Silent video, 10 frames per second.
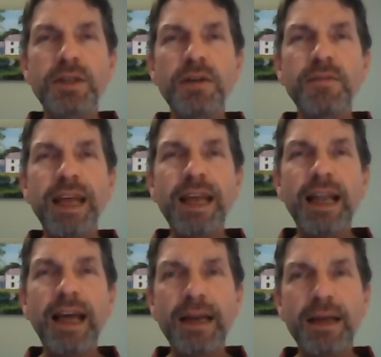Jill Van
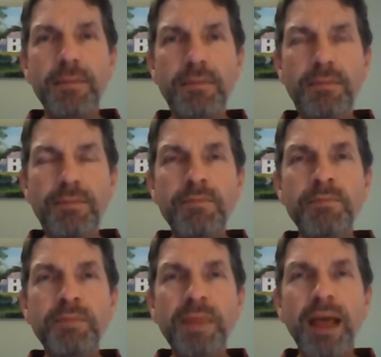Landuyt,
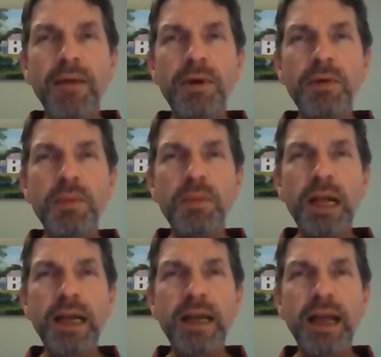and we would
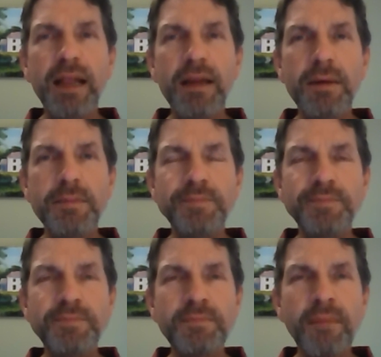play together.
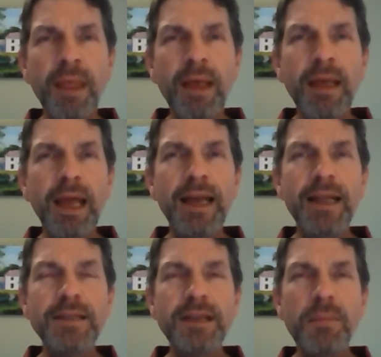And
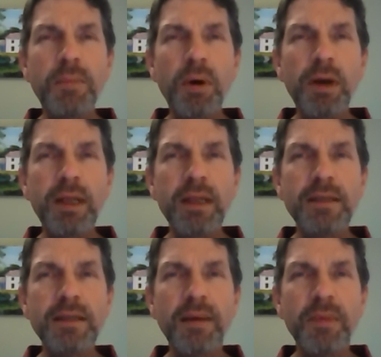at some point in the
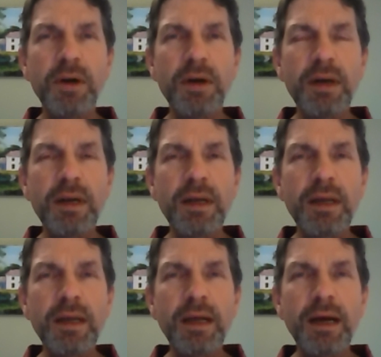summer,
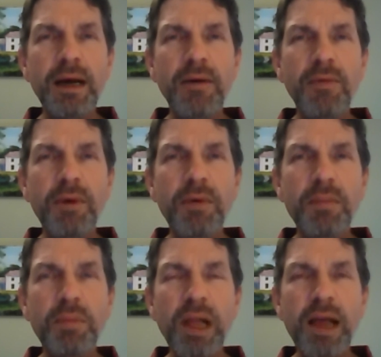uh, we
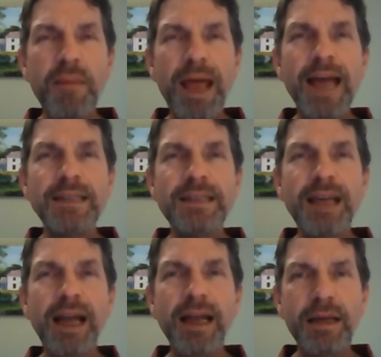would play Mad
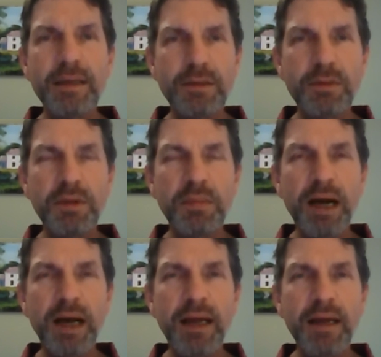Scientist with
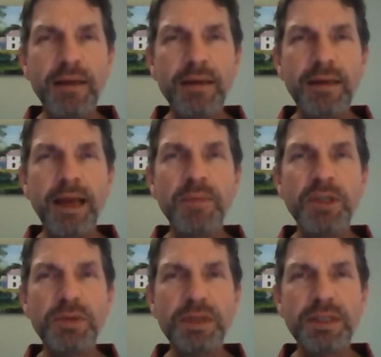my
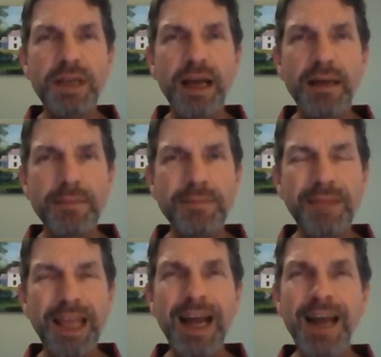chemistry set.
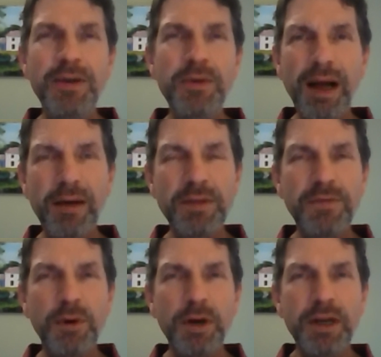And I knew, I was
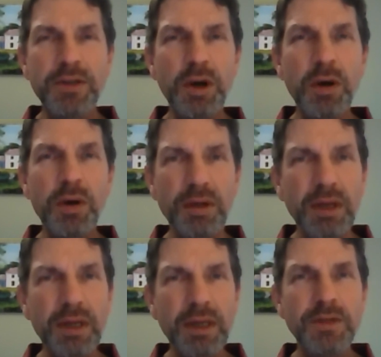four years old,
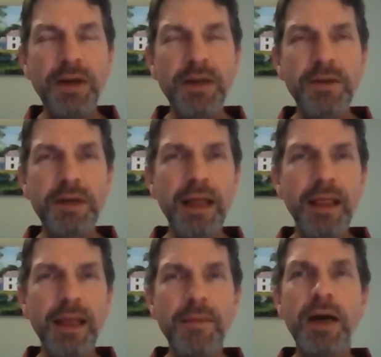so I knew
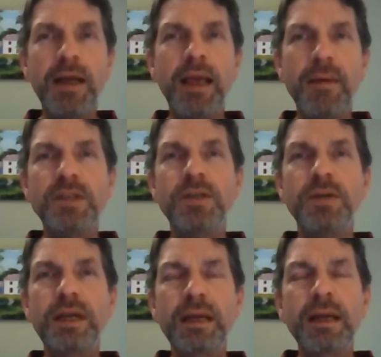nothing about
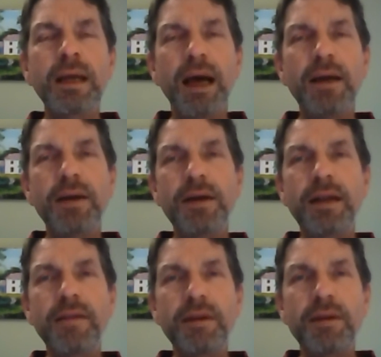chemistry. I couldn't
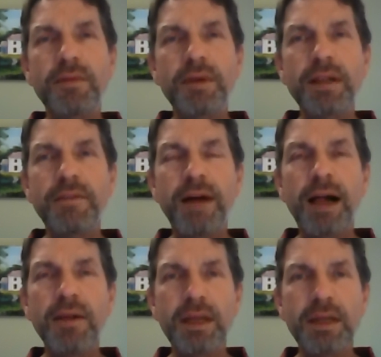even really
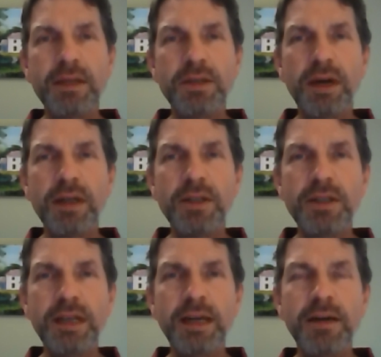follow the
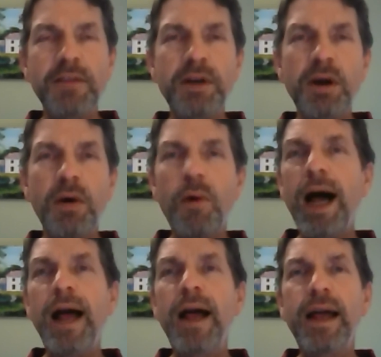instructions. I don't even know
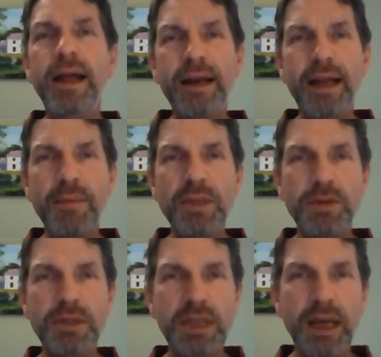why I had a
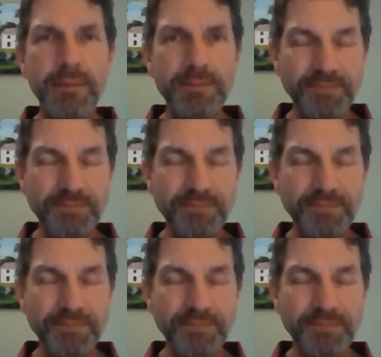chemistry set.